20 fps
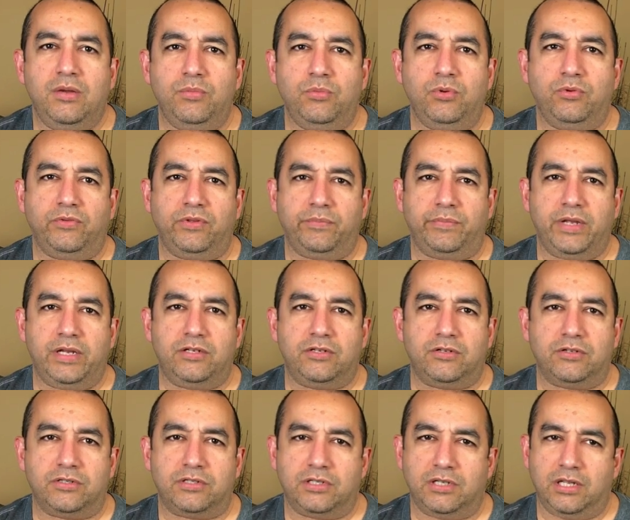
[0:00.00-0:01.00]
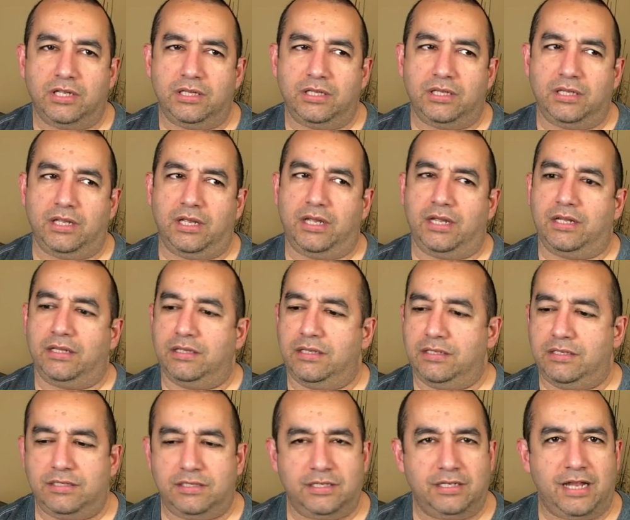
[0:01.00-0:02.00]
Moving Pictures. And, and
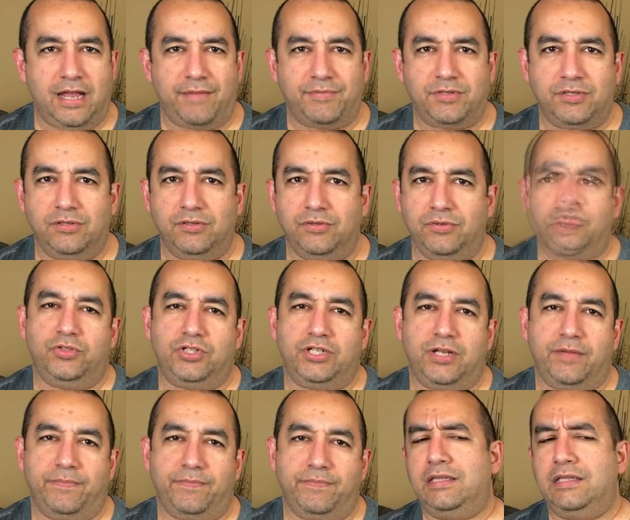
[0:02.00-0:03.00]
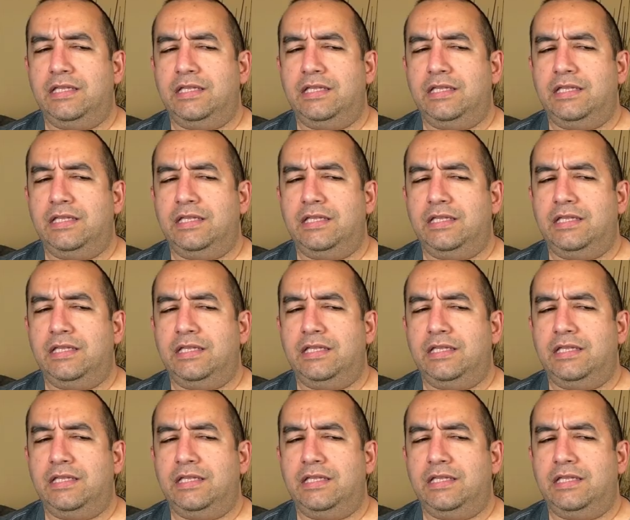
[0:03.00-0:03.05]
this is an absolute gem.